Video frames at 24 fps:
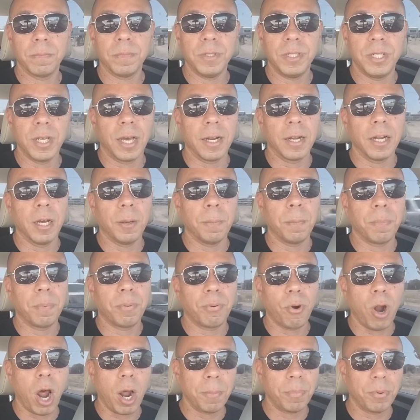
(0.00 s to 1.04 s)
done up
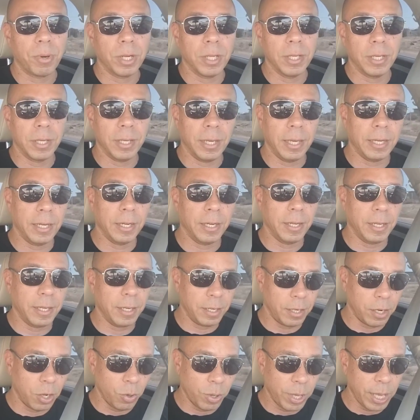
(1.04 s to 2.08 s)
properly in
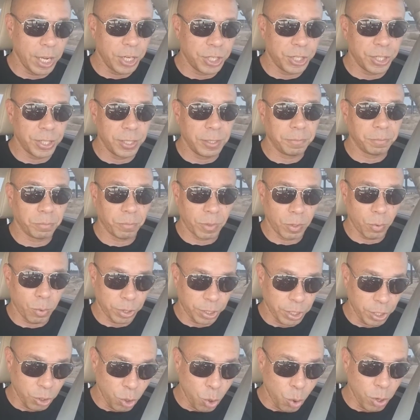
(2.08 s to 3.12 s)
a location, what
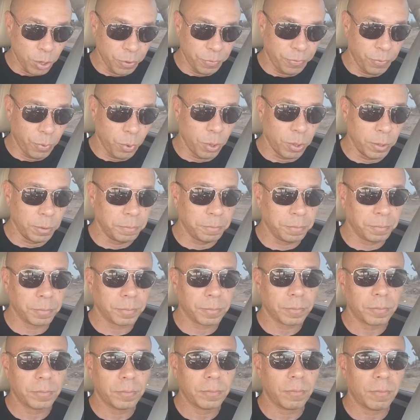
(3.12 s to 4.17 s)
they're going
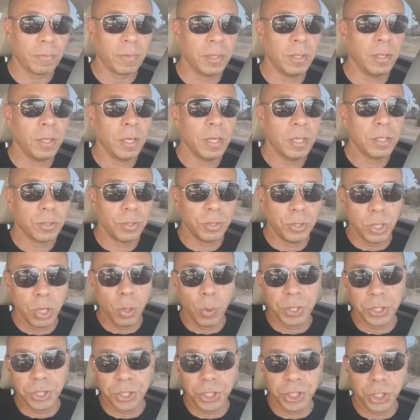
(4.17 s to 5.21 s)
for. So you know
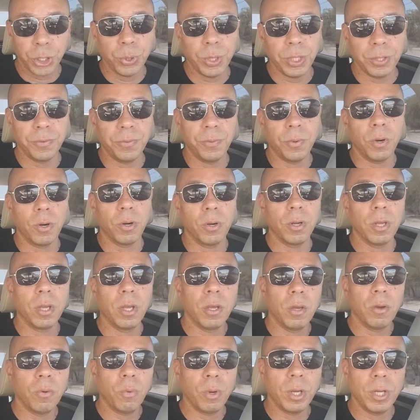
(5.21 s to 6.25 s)
what you're shooting for,
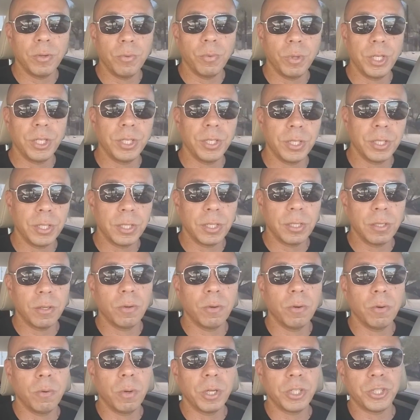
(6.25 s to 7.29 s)

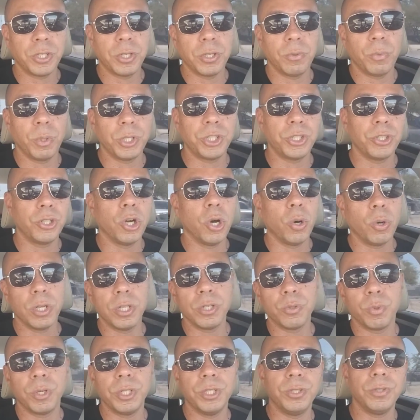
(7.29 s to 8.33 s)
what your goal
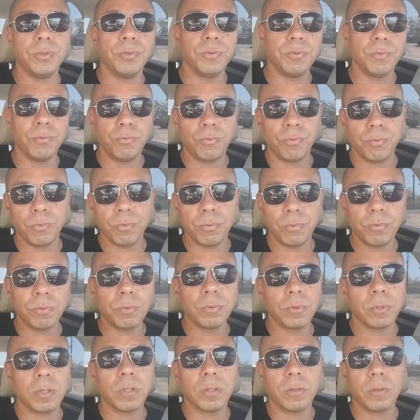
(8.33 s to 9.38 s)
is when you
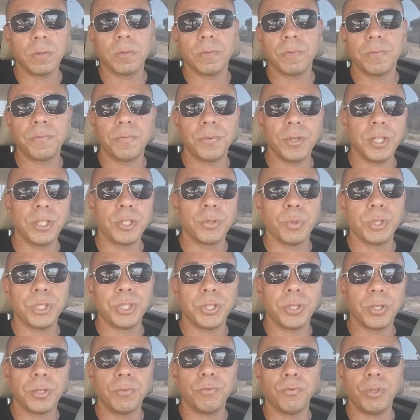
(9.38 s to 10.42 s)
finish with
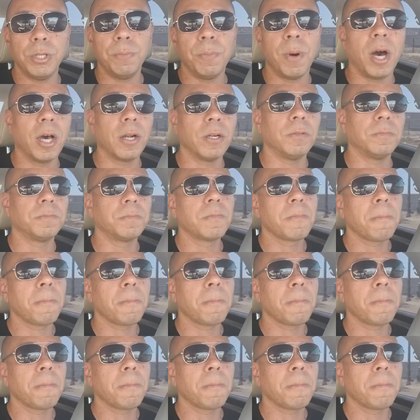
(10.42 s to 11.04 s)
your remodel.